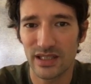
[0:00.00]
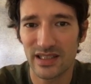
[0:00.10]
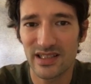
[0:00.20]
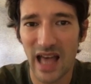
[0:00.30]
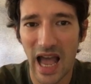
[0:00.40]

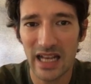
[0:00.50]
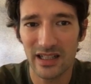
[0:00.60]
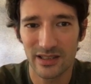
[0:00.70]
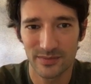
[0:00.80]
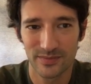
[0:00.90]
Style,
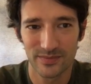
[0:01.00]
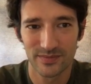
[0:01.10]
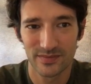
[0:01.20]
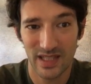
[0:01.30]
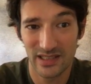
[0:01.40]

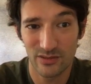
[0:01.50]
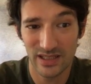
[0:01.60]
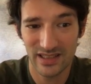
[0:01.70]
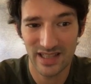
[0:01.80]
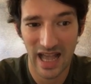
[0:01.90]
he's using
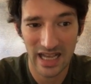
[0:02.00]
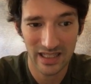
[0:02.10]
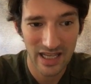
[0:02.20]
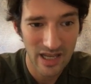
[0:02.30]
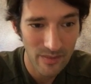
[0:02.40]
style,
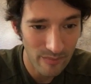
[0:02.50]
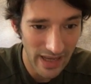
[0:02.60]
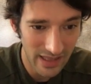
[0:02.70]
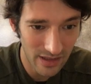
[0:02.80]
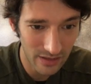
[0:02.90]

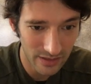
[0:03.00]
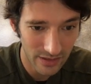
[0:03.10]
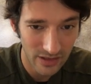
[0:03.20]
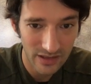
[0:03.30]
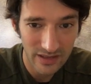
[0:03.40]
method,
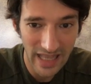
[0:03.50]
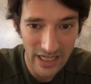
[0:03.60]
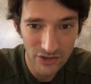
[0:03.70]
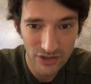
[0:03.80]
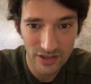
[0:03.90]

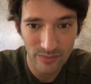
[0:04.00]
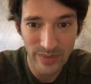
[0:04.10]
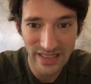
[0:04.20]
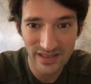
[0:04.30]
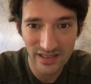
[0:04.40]
nation,
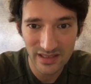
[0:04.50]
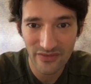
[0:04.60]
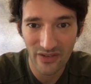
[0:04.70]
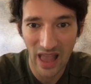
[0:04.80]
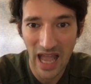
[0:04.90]
business,
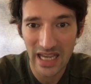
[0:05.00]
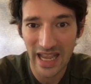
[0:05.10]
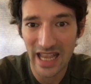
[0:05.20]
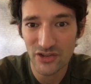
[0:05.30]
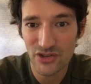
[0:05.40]
fly,
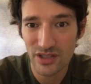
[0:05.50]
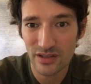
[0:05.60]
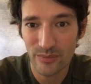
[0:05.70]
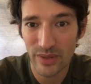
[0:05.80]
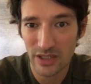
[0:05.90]

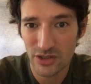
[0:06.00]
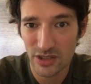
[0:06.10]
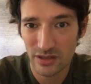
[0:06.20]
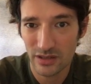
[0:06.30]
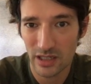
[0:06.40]
engine,
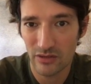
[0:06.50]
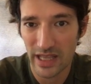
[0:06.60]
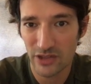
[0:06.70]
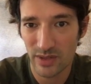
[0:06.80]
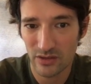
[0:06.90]
picture,
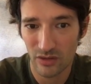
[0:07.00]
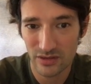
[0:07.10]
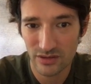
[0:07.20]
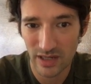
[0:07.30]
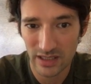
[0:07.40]
arrangement,
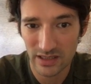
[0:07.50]
construct,